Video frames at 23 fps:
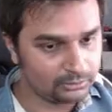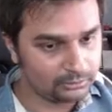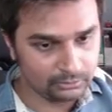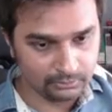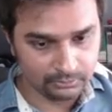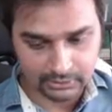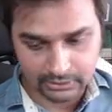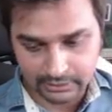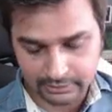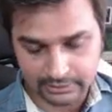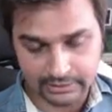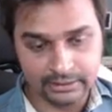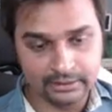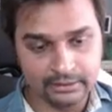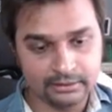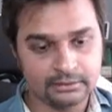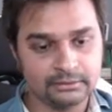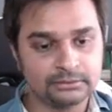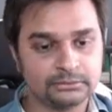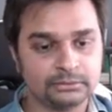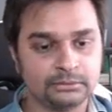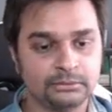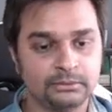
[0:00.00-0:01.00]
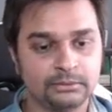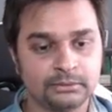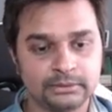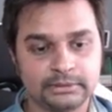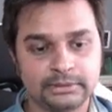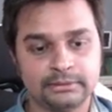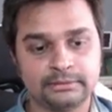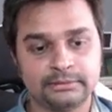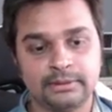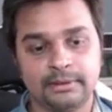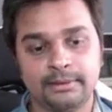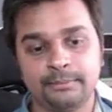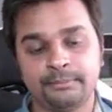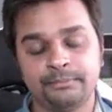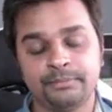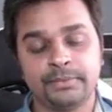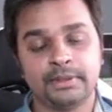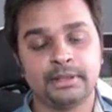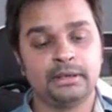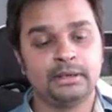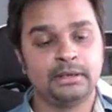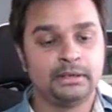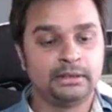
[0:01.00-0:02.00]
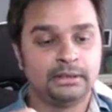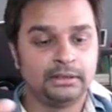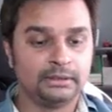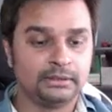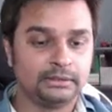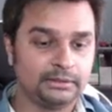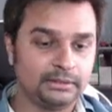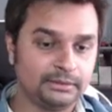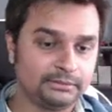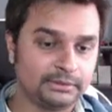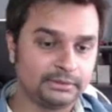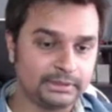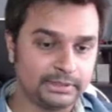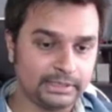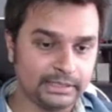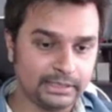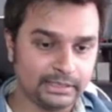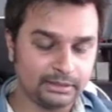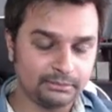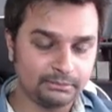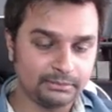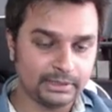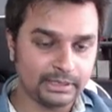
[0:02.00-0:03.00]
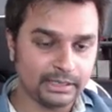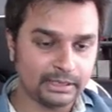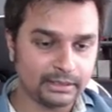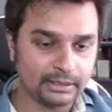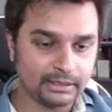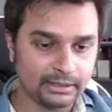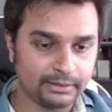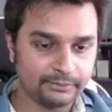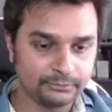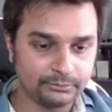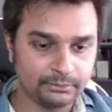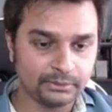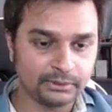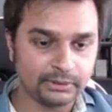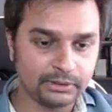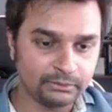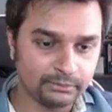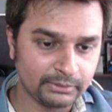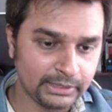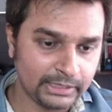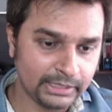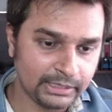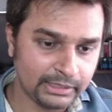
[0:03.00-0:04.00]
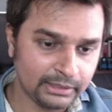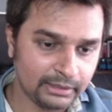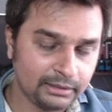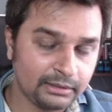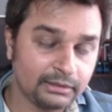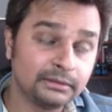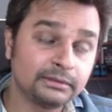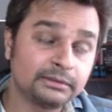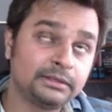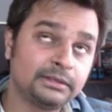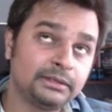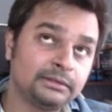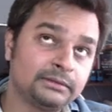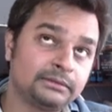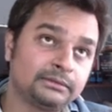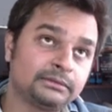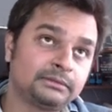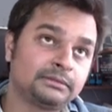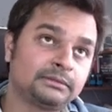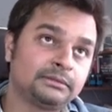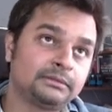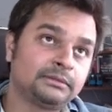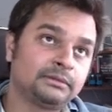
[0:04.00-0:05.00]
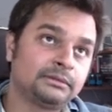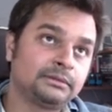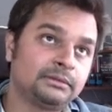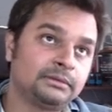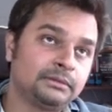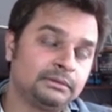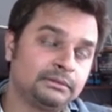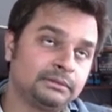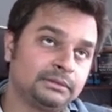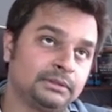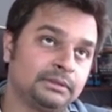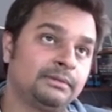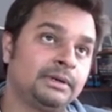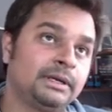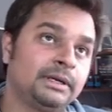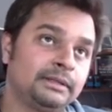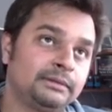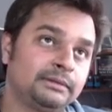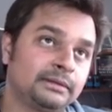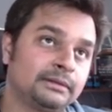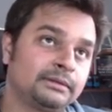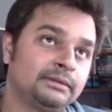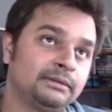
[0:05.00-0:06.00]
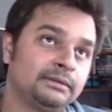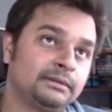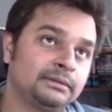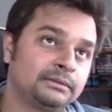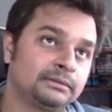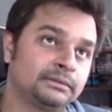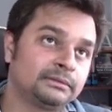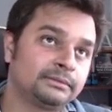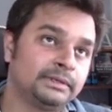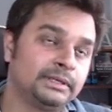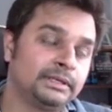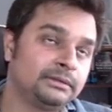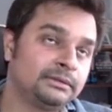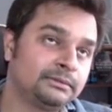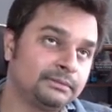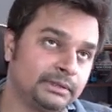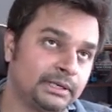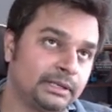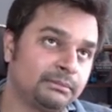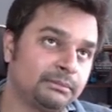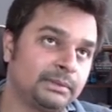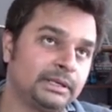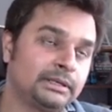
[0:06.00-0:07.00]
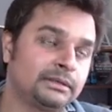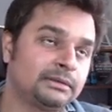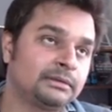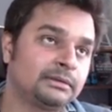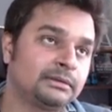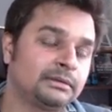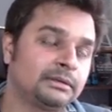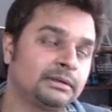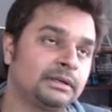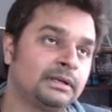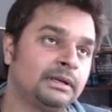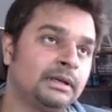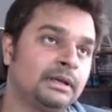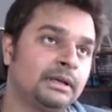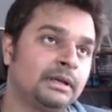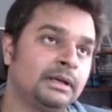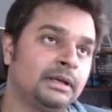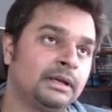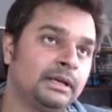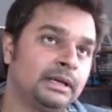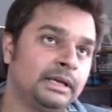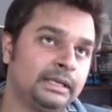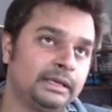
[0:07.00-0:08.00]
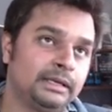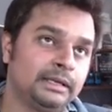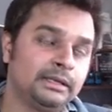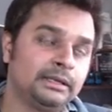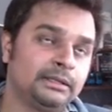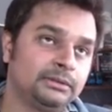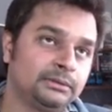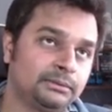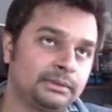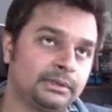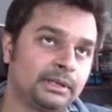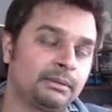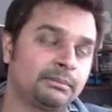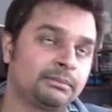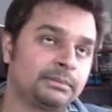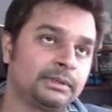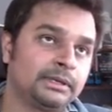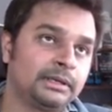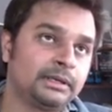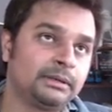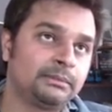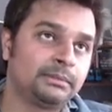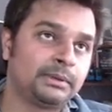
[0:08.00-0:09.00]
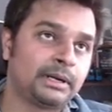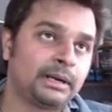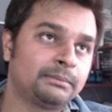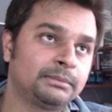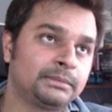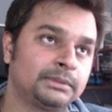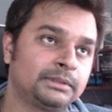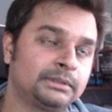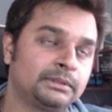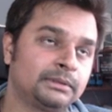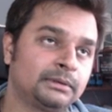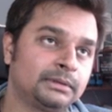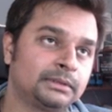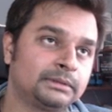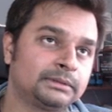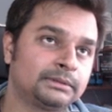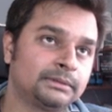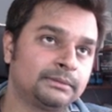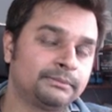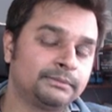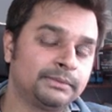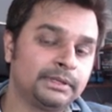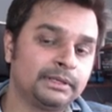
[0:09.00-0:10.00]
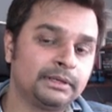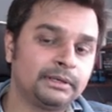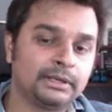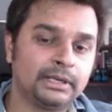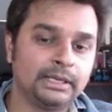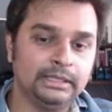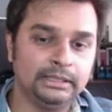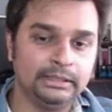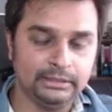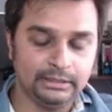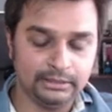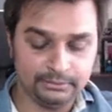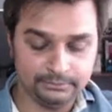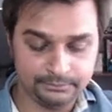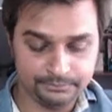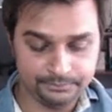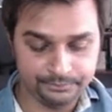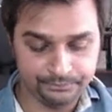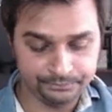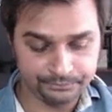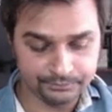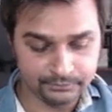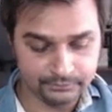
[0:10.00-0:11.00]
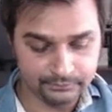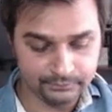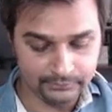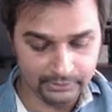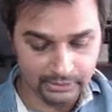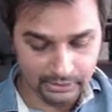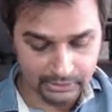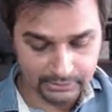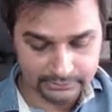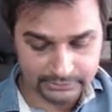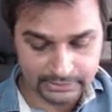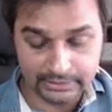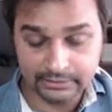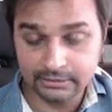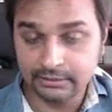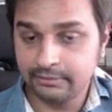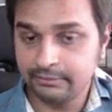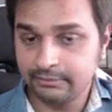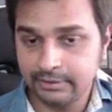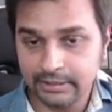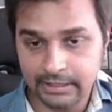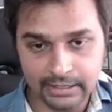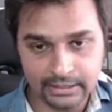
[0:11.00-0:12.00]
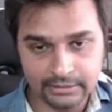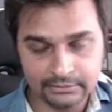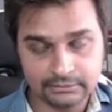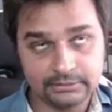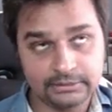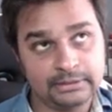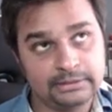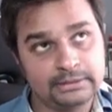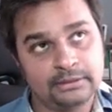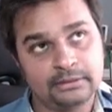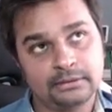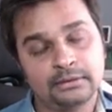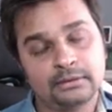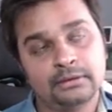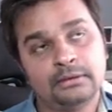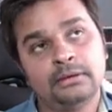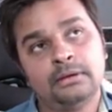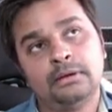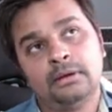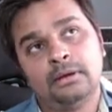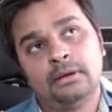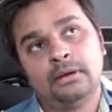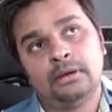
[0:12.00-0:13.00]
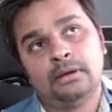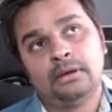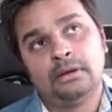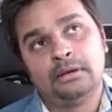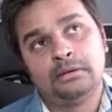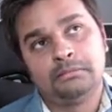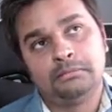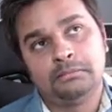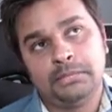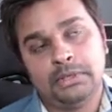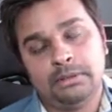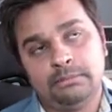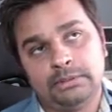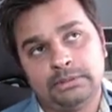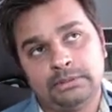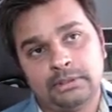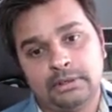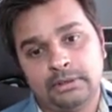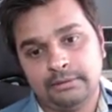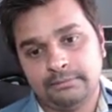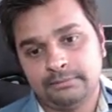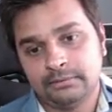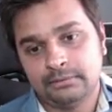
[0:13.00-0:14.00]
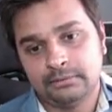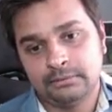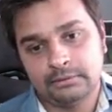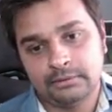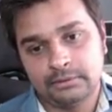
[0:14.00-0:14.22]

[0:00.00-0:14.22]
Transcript: who are Indians who look the same. They were taken back. I've spoken to a lady, she's 76 years of age when I met her in a Hindu temple in Brampton or somewhere. And then and that country has, I think, maybe 27%